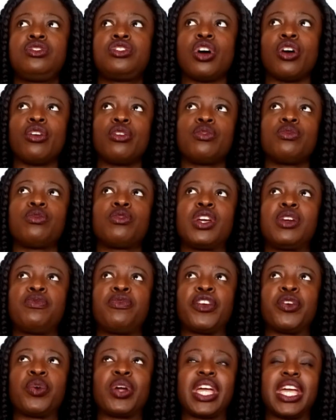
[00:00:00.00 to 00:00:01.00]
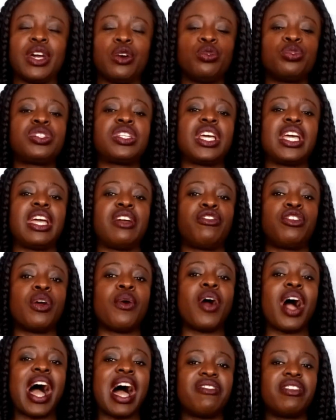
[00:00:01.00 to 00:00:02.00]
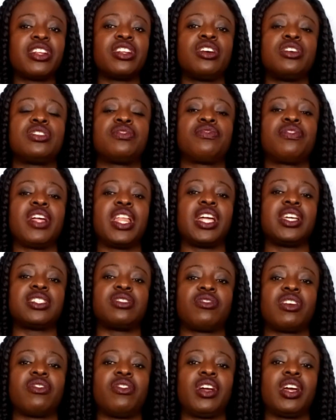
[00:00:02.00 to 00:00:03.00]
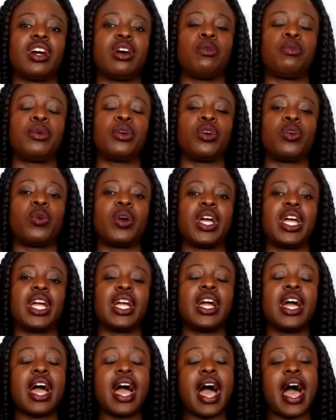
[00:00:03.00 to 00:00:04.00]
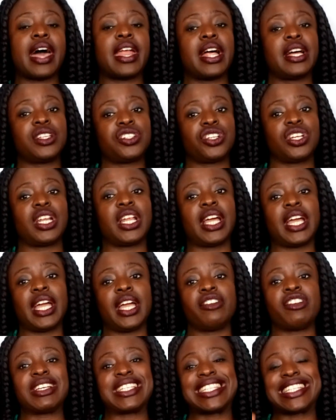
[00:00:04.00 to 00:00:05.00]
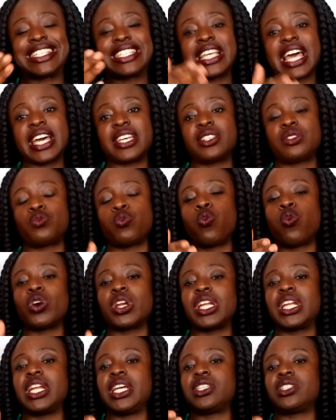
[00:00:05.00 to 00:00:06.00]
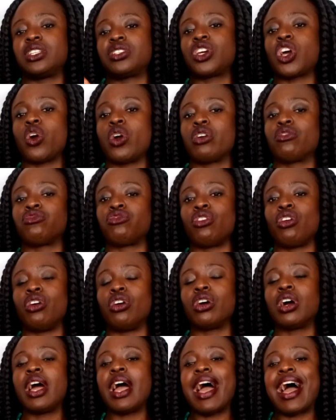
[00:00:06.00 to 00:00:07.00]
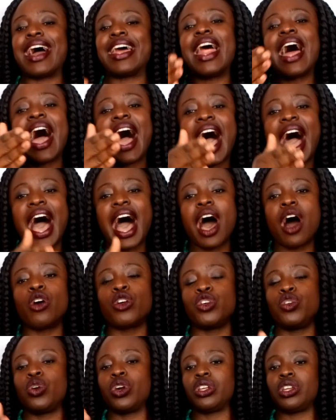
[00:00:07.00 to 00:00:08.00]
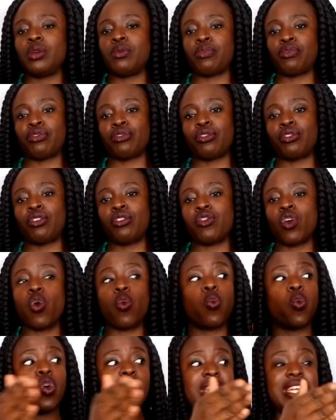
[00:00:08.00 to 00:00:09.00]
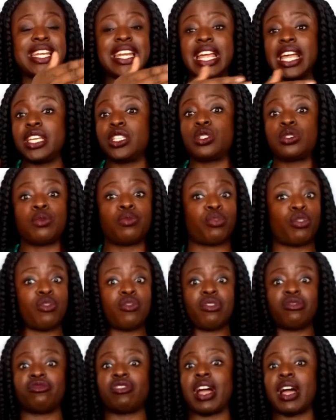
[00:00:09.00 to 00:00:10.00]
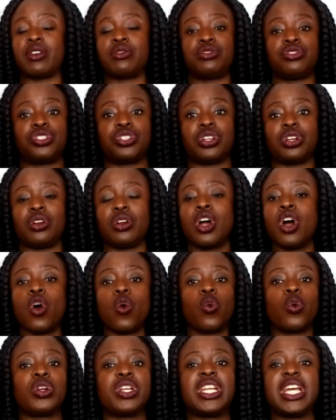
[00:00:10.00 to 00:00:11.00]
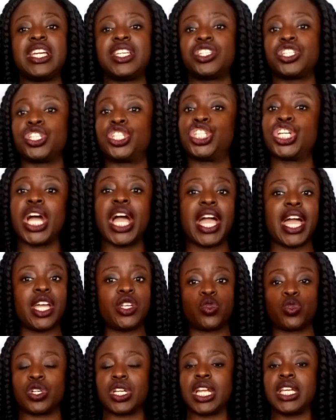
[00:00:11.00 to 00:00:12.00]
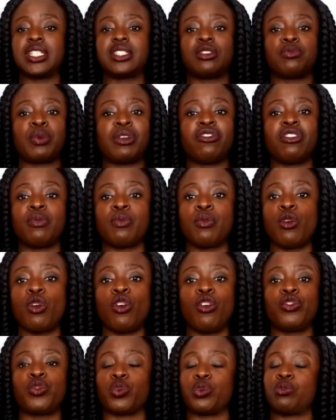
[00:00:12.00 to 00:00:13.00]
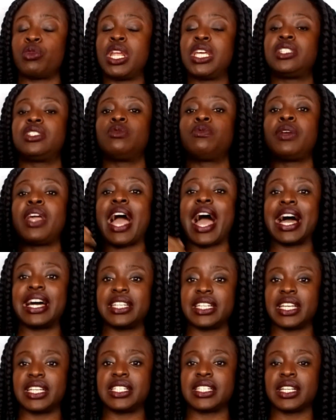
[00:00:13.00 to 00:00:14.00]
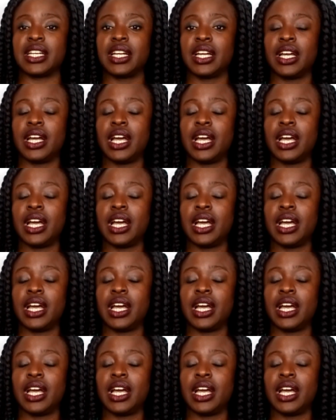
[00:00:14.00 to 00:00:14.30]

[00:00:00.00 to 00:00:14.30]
don't feel guilty if you're having those feelings of giving up and quitting, and actually assess what it is that's going wrong and how you can improve, or what needs to improve around you, what needs to change, what needs to be removed, what needs to be added